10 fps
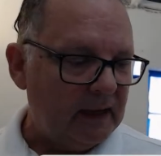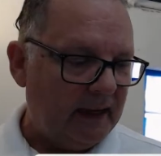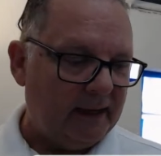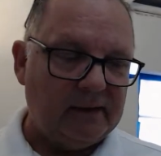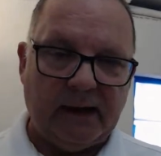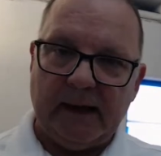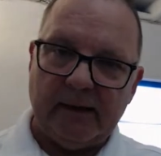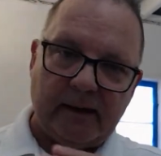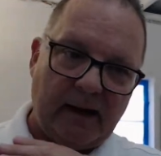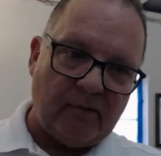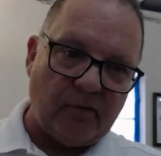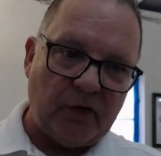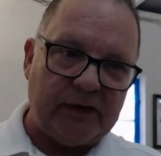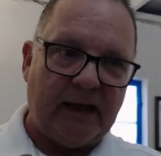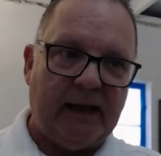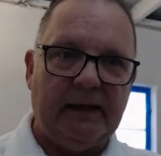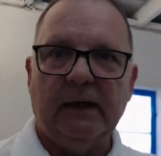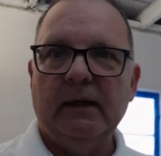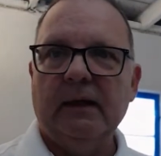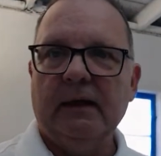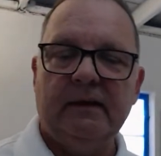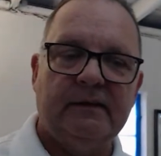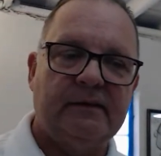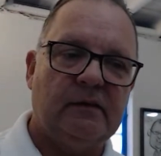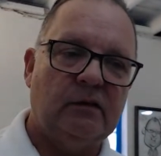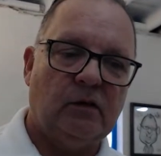and everything is